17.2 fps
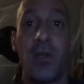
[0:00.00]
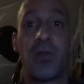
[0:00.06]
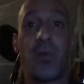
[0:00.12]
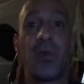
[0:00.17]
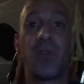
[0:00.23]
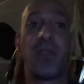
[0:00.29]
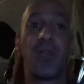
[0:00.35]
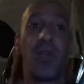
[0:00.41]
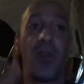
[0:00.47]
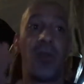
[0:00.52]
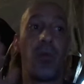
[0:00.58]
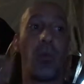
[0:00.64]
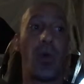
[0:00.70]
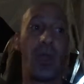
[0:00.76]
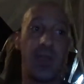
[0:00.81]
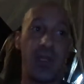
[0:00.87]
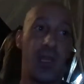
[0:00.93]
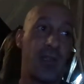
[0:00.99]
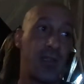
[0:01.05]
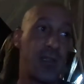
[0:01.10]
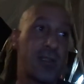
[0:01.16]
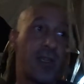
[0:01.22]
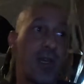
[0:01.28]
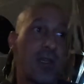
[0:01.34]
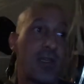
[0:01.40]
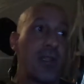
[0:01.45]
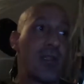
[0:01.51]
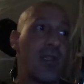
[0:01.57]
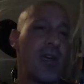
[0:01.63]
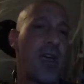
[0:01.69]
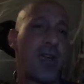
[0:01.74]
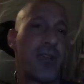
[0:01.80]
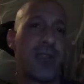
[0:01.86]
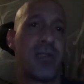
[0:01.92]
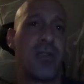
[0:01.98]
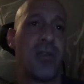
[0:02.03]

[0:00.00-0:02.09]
it's one thing if you want to take this guy's class